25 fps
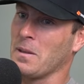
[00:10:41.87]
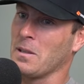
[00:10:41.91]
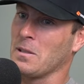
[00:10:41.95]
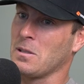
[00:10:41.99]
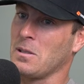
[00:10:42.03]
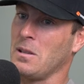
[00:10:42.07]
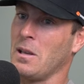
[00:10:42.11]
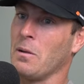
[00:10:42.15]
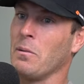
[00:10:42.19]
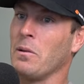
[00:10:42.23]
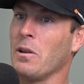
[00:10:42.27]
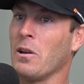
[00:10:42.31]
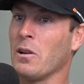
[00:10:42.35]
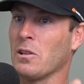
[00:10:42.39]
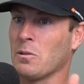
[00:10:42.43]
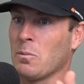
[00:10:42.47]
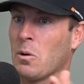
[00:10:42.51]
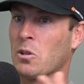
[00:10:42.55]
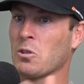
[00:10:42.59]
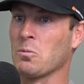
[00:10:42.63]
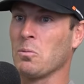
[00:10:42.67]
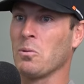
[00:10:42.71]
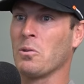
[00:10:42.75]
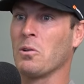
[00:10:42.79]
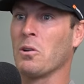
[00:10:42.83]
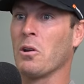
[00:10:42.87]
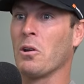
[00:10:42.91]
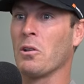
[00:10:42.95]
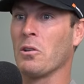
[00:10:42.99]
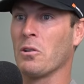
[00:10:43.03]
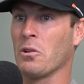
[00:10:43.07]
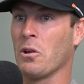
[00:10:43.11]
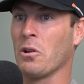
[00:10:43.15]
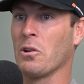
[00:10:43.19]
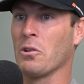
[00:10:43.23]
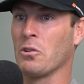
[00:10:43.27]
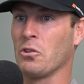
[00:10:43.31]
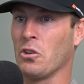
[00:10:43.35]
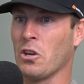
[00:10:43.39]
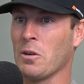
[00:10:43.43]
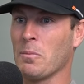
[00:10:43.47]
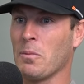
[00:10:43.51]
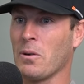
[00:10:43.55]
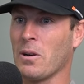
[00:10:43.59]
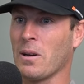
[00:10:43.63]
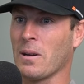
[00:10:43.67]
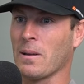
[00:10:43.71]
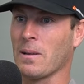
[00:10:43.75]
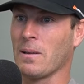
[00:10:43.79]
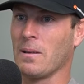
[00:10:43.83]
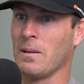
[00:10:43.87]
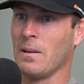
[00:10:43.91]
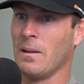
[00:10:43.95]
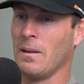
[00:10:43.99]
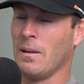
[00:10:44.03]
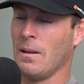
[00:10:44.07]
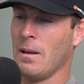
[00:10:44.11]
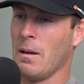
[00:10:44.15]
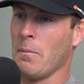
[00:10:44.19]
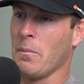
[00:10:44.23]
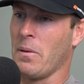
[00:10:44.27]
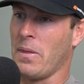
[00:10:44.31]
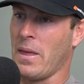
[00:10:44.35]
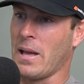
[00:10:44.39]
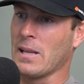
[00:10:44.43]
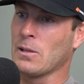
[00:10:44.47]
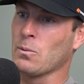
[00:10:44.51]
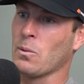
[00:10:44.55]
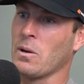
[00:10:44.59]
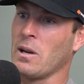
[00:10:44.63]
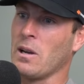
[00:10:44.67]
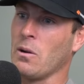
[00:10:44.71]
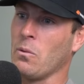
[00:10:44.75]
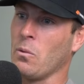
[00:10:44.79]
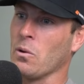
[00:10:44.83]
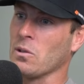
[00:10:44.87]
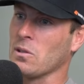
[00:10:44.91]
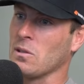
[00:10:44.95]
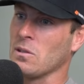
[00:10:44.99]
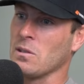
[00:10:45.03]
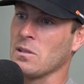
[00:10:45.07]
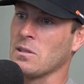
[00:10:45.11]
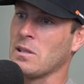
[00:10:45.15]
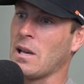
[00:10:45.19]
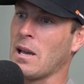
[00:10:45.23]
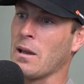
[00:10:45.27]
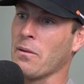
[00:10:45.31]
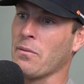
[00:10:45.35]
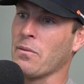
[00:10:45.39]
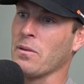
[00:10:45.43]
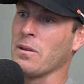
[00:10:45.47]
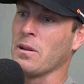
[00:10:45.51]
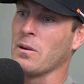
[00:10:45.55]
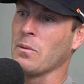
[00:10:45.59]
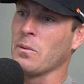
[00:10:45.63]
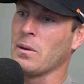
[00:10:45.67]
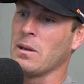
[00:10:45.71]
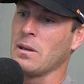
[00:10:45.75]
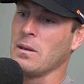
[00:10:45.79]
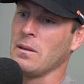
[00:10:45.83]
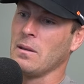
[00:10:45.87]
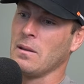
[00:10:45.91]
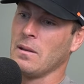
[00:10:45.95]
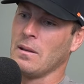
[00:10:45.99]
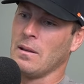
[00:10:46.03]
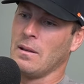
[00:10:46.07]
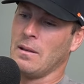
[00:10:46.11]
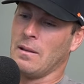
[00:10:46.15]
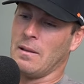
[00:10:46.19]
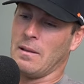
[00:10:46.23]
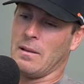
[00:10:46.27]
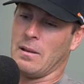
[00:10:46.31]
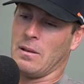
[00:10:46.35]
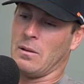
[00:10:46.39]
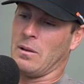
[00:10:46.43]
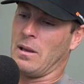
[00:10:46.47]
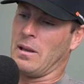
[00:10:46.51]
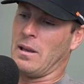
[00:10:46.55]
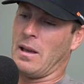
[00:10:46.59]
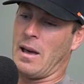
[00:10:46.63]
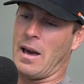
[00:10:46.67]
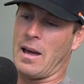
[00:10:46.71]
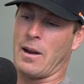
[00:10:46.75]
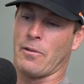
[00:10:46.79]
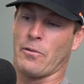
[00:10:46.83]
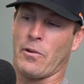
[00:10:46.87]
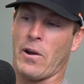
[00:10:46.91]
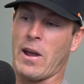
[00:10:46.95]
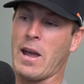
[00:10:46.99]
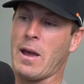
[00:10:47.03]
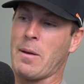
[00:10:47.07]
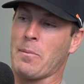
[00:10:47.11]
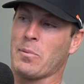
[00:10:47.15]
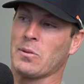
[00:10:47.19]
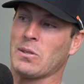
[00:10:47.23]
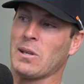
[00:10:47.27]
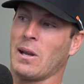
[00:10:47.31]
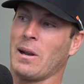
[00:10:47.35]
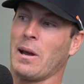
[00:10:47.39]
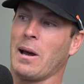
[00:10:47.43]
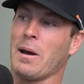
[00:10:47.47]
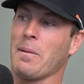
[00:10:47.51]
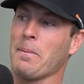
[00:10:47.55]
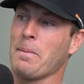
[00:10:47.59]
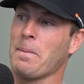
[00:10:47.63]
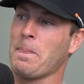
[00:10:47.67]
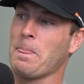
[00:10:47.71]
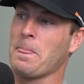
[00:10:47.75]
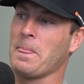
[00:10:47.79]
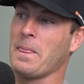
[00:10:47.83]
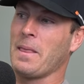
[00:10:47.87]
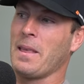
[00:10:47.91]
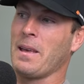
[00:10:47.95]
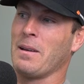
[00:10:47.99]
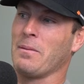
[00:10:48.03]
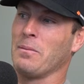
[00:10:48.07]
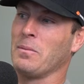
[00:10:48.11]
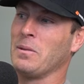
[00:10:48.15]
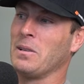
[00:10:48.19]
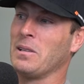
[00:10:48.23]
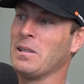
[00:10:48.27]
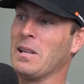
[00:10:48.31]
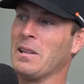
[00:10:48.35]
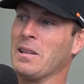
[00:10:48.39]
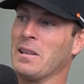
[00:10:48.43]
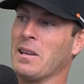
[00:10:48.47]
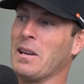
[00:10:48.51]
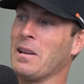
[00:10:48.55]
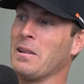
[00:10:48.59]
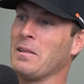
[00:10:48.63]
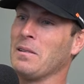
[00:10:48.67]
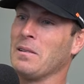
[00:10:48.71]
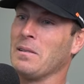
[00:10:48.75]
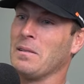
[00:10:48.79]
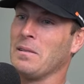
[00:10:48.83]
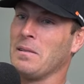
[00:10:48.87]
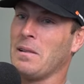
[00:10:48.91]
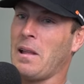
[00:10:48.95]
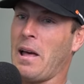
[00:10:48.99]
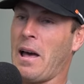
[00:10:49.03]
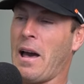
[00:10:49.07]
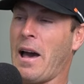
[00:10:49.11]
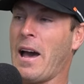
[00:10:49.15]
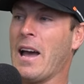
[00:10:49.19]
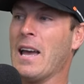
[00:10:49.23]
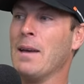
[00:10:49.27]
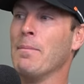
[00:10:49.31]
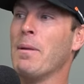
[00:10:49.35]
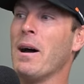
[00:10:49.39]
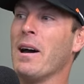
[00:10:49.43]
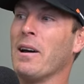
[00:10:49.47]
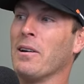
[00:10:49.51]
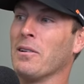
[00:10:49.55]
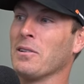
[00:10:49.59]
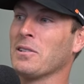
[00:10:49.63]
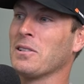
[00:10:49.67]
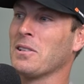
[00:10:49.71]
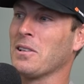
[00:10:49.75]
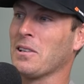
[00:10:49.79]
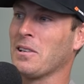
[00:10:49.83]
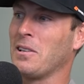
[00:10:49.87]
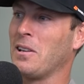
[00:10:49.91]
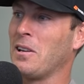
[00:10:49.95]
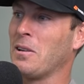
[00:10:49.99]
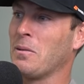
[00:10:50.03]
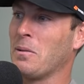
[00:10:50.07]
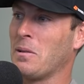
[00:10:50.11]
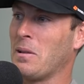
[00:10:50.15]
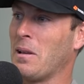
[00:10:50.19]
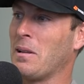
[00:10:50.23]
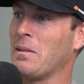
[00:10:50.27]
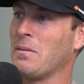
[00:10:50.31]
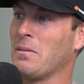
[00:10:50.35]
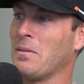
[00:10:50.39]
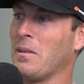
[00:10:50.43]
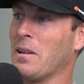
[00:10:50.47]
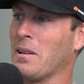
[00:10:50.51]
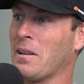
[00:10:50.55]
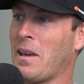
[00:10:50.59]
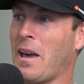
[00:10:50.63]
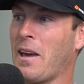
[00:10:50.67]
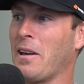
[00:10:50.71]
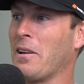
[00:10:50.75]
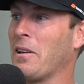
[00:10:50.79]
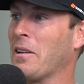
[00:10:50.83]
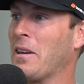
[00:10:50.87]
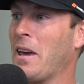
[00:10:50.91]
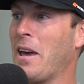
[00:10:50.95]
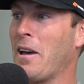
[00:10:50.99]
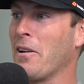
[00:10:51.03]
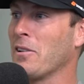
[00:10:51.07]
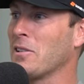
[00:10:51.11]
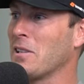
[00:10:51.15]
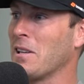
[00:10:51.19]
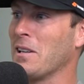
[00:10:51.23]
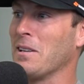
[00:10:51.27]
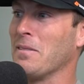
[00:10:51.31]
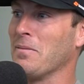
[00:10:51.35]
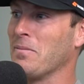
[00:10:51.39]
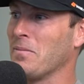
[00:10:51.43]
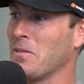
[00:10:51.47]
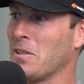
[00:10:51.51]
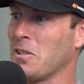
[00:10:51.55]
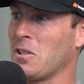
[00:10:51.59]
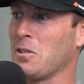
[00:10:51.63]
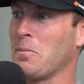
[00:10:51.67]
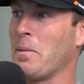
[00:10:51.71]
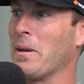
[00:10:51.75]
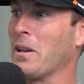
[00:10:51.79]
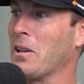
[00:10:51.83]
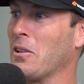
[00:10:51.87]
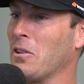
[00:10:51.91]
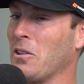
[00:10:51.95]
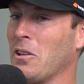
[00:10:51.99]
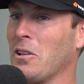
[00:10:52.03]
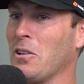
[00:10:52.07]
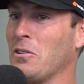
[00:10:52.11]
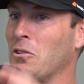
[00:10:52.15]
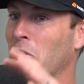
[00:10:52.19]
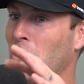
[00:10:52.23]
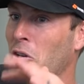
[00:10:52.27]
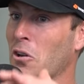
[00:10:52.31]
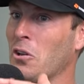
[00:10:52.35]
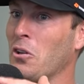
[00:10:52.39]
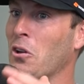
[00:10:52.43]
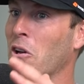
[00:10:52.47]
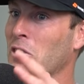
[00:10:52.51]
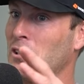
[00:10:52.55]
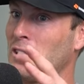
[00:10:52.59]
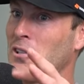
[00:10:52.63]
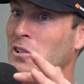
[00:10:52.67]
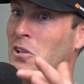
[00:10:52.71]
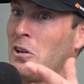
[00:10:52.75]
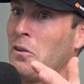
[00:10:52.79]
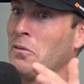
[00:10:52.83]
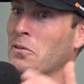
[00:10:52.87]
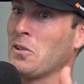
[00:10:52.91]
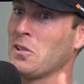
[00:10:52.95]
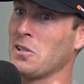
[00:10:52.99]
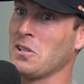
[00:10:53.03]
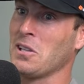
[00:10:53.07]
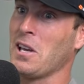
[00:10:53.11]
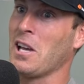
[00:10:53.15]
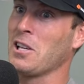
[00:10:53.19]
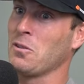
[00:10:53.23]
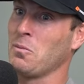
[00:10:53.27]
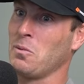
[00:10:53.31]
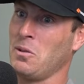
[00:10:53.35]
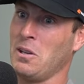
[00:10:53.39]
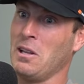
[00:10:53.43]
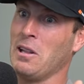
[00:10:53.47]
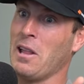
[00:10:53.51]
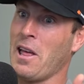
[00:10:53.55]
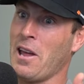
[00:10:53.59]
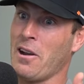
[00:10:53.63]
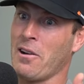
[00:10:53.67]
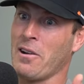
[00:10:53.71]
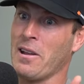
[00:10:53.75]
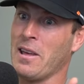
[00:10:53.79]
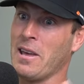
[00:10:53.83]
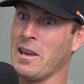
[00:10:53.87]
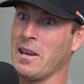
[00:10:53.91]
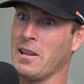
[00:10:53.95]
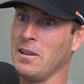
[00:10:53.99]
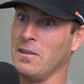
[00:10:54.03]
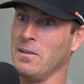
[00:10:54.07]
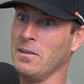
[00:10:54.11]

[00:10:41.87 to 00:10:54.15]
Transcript: Now we know it's possible on a dirt bike. But that's where it wasn't safe. You know, we had a ramp set up, and we had to get hay bales, like, you know, with that cows eat, just to make it the dirt nice and soft, just in case we did land on our head.